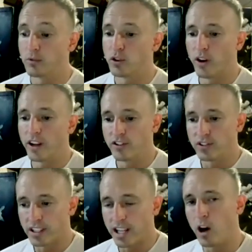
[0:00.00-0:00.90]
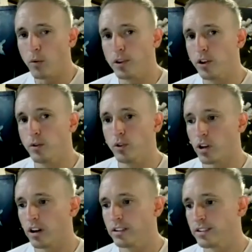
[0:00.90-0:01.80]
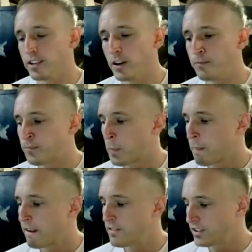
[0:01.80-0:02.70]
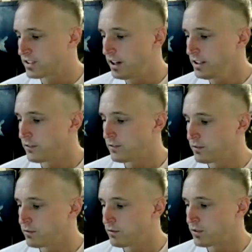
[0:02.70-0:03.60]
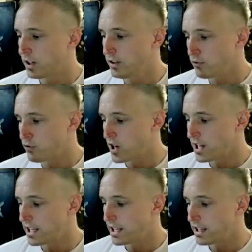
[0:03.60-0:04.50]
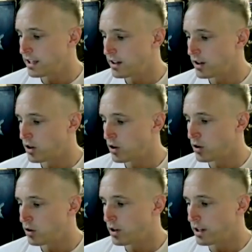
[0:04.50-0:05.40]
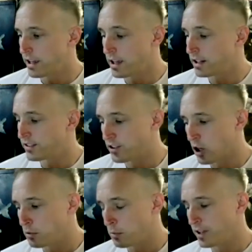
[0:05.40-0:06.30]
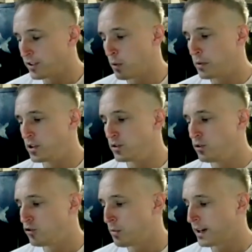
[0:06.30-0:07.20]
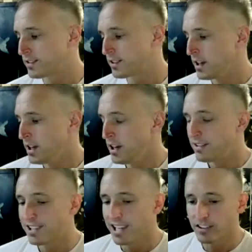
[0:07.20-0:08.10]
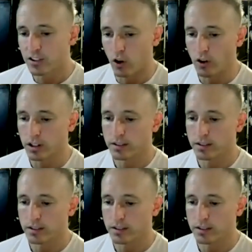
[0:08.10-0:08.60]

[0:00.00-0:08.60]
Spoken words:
agency and help you and your client. So that's kind of really it. And there's a time and a place when we use YouTube ads. TikTok.